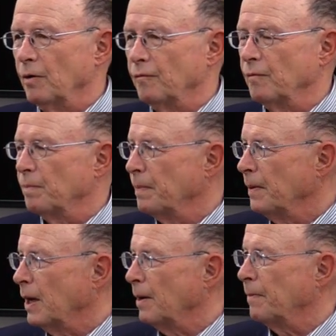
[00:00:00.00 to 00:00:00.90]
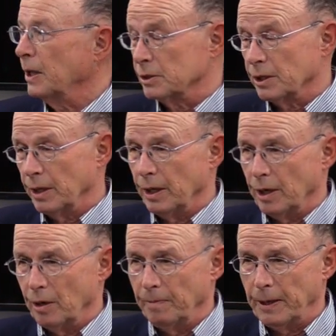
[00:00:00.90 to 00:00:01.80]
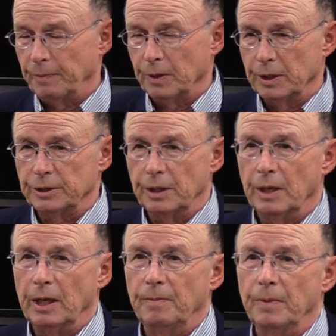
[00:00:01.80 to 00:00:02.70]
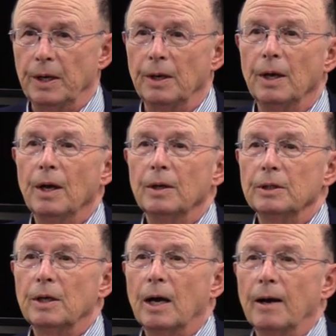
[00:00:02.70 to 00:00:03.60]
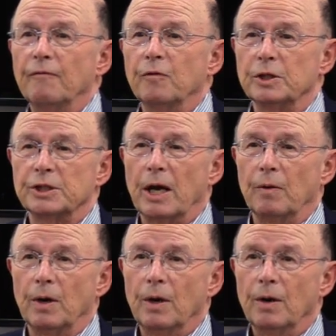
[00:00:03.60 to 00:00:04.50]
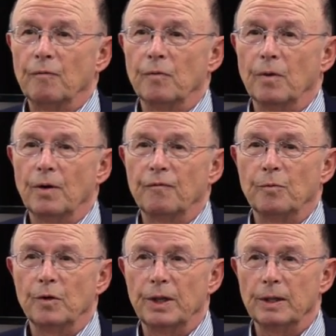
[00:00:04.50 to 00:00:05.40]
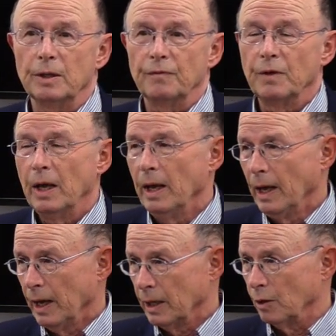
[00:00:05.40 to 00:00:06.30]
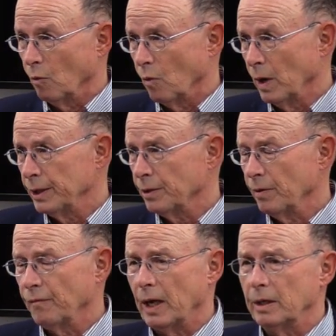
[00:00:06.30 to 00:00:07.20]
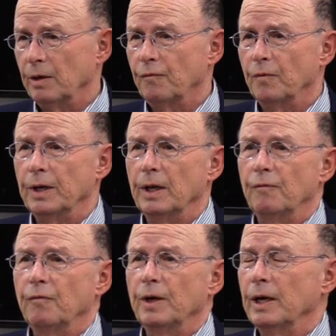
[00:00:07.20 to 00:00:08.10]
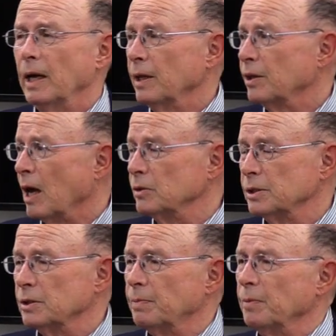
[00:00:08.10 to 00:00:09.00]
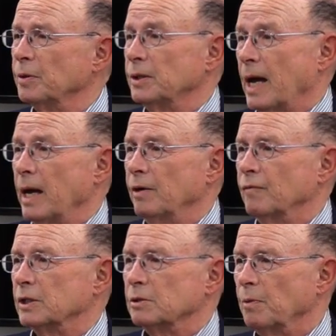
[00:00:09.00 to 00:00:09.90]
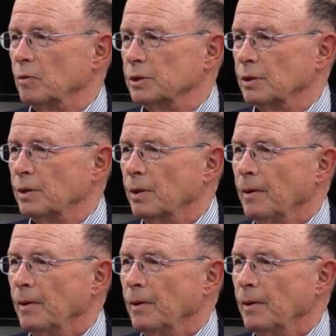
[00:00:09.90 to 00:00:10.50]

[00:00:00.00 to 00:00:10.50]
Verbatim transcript: of uh, Palestinian Arab population had been uh, forced out of, from where they lived. In the winter of 1948-49, thousands of people died of exposure